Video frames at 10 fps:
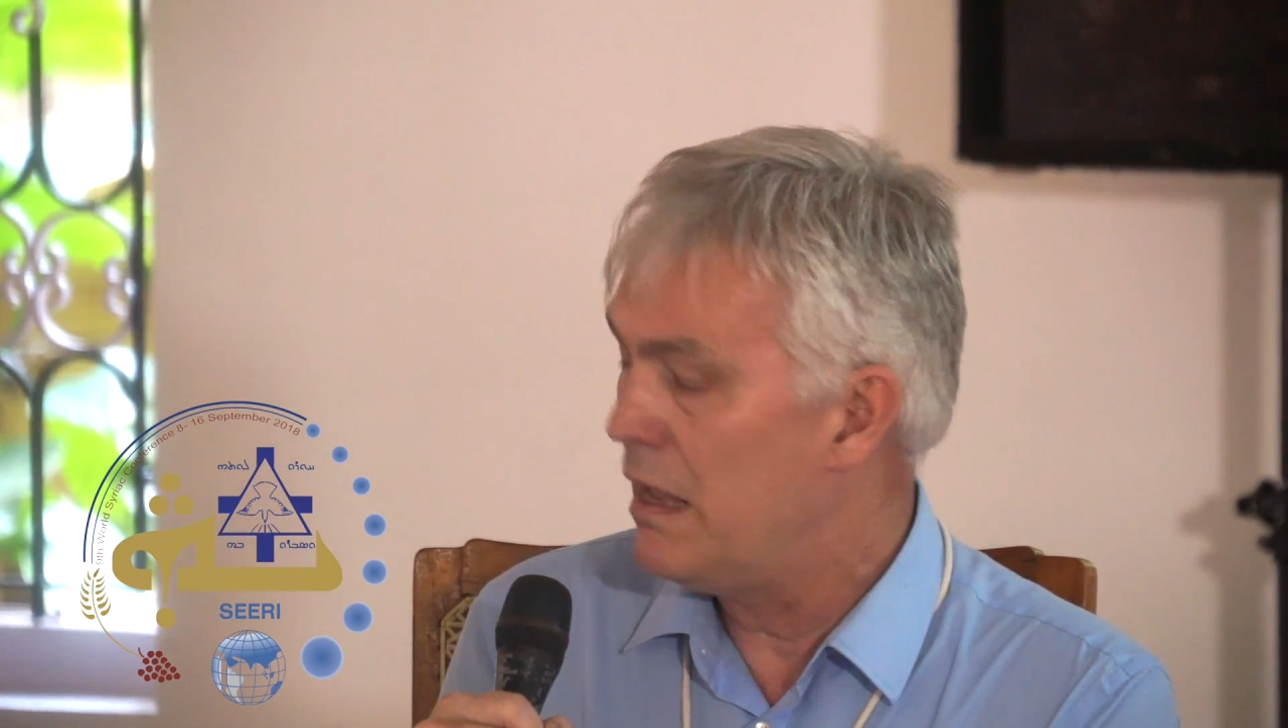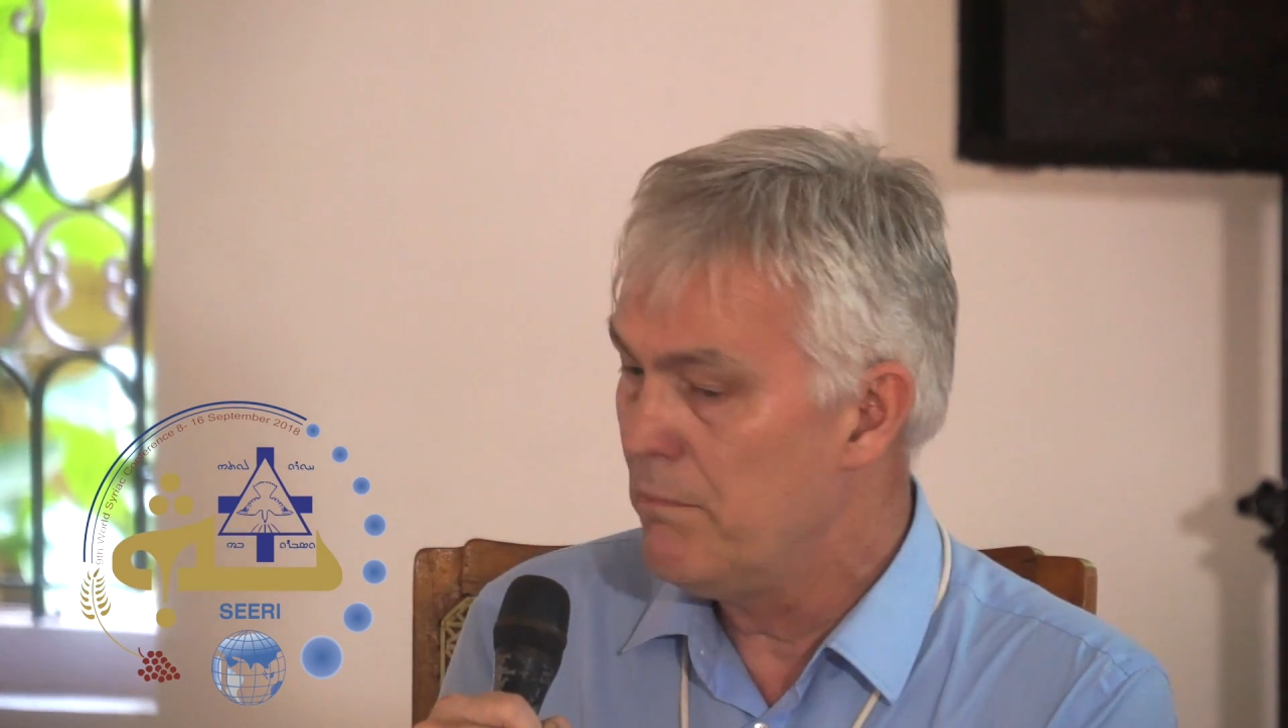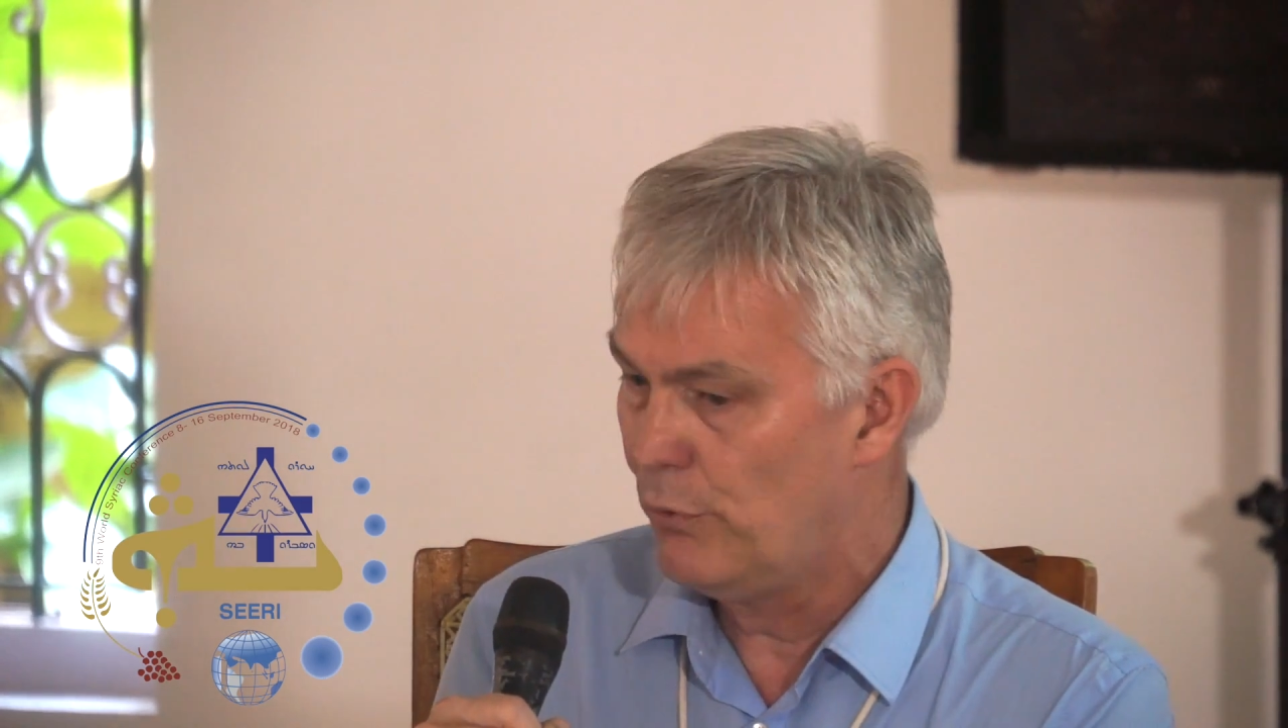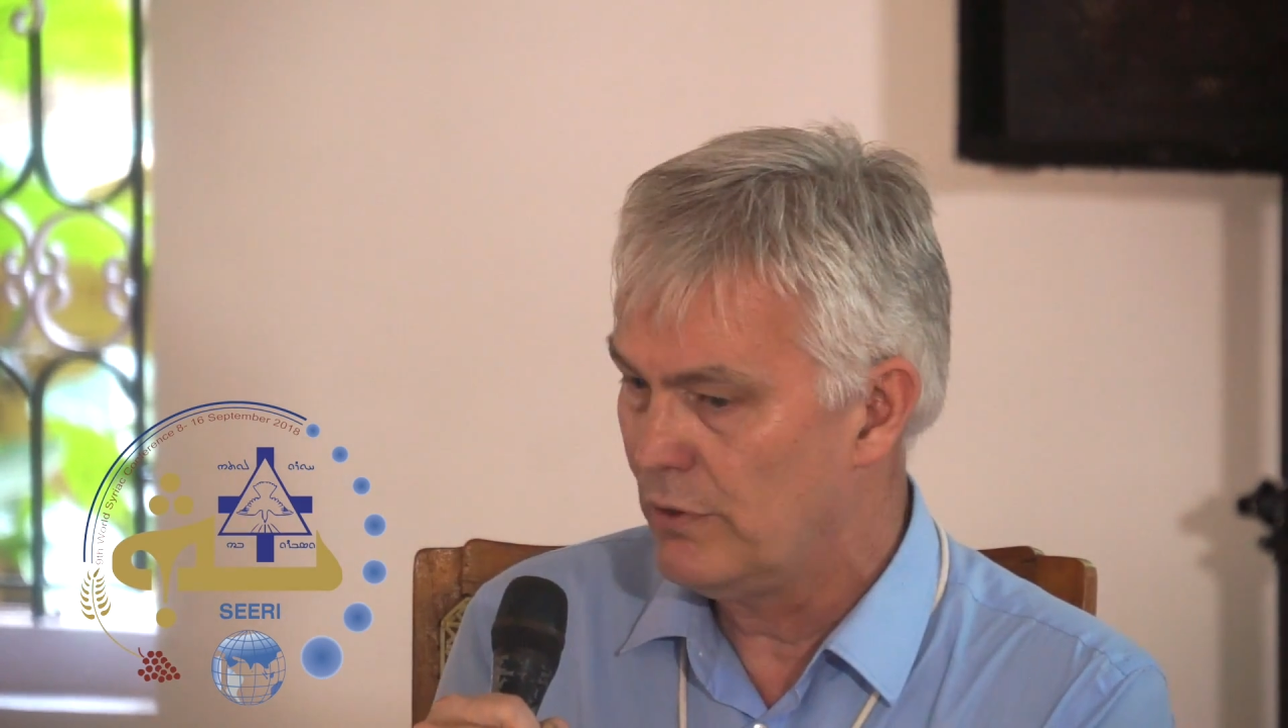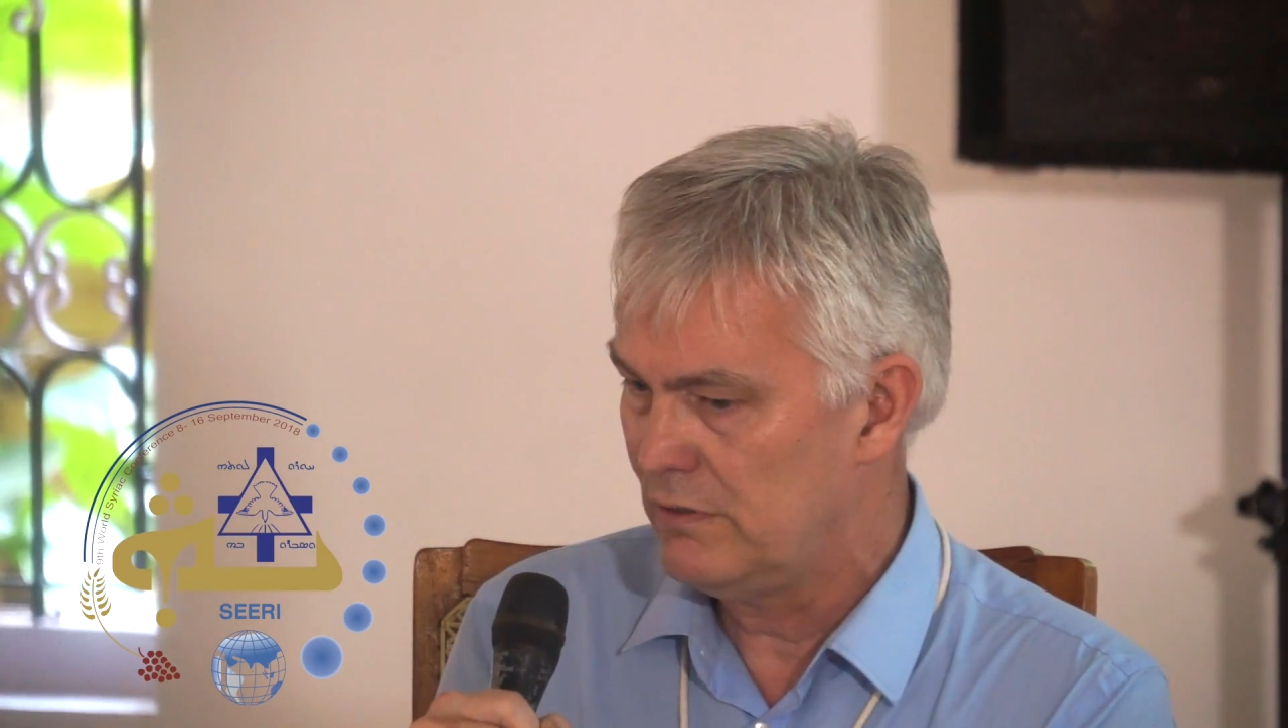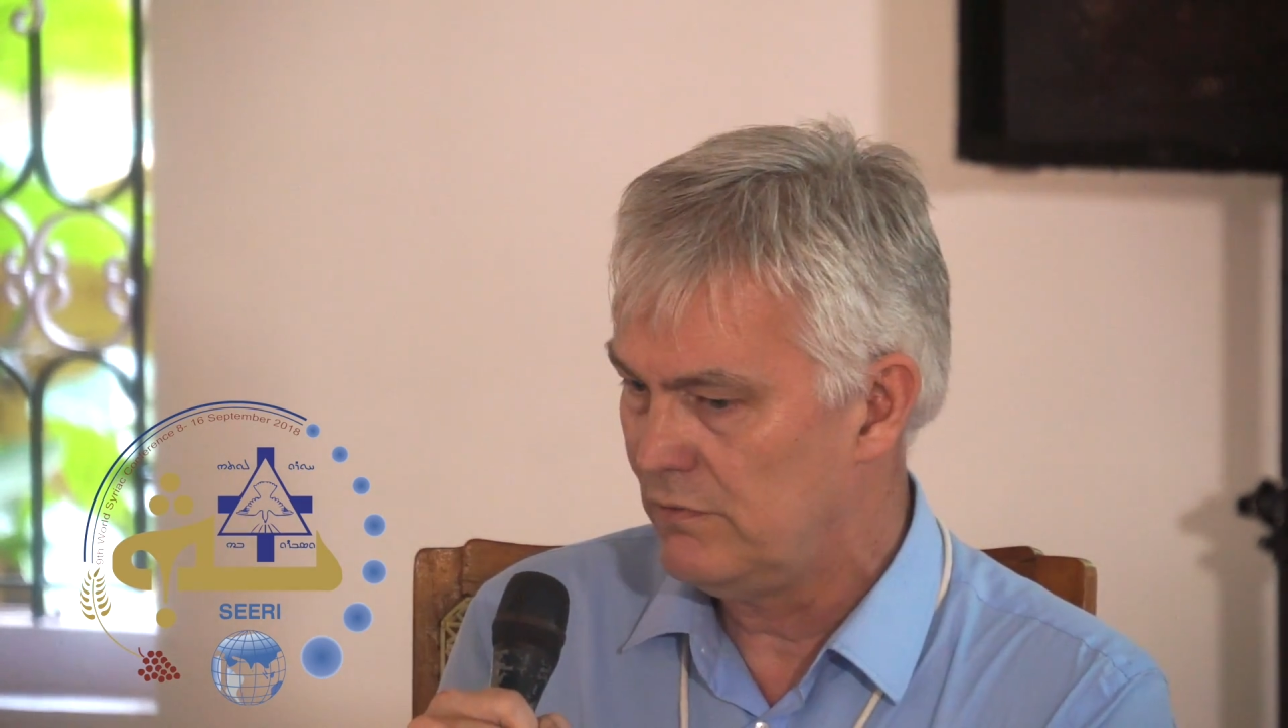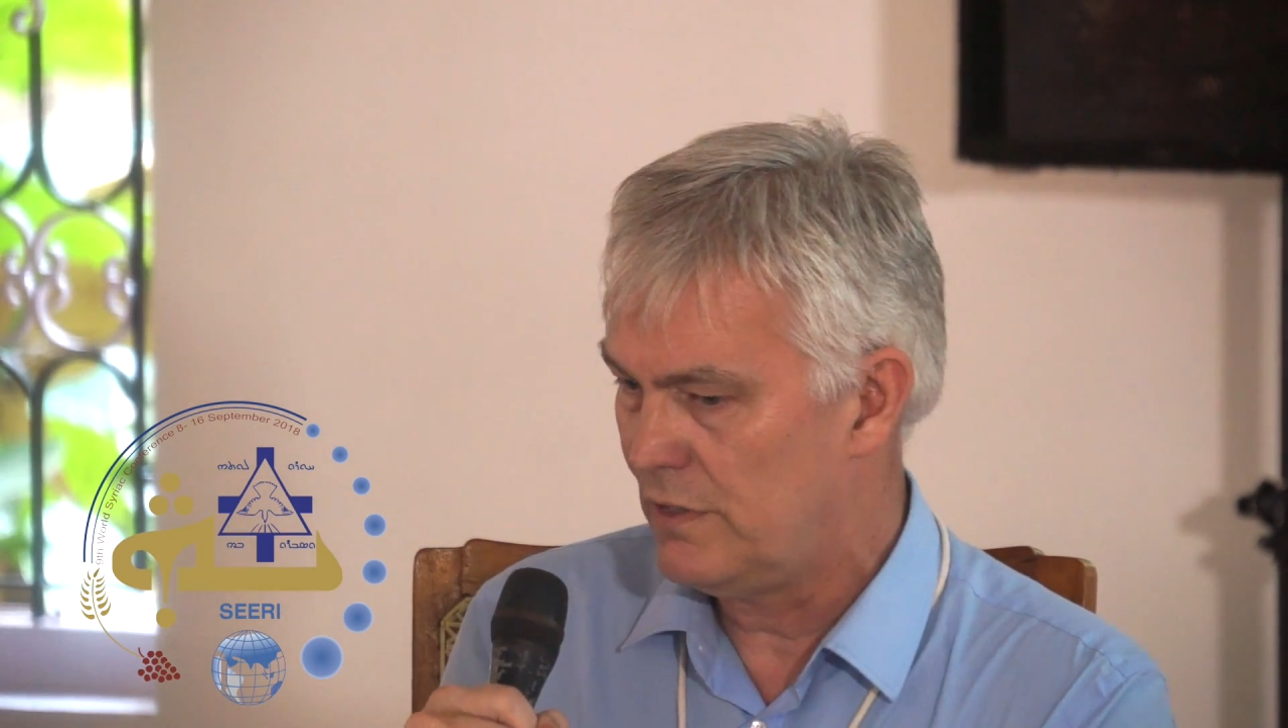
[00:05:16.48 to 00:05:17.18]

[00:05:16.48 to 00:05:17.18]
important